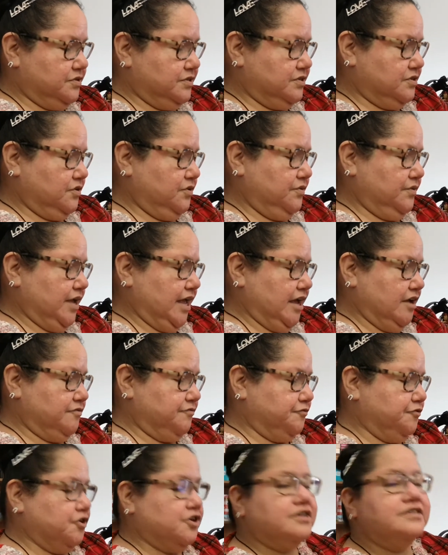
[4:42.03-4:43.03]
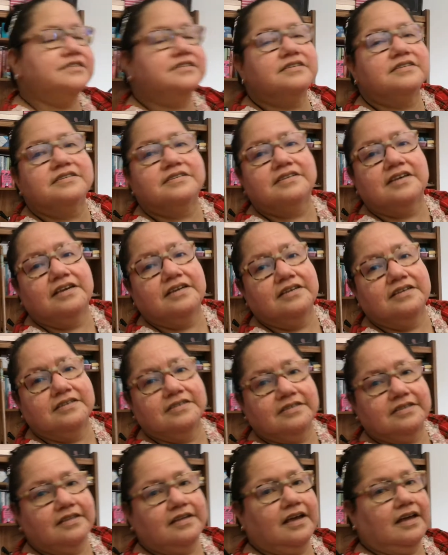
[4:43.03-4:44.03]
So At Frost Sight is
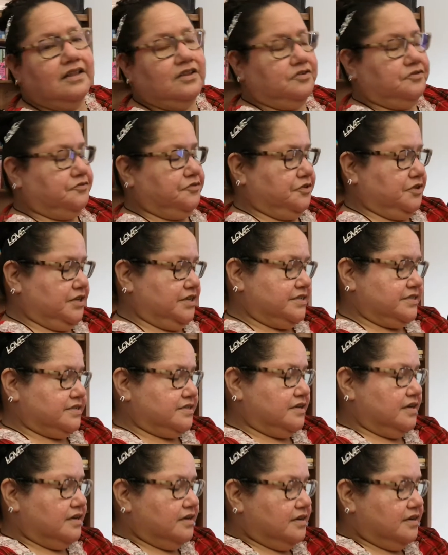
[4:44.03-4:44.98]
the color for this.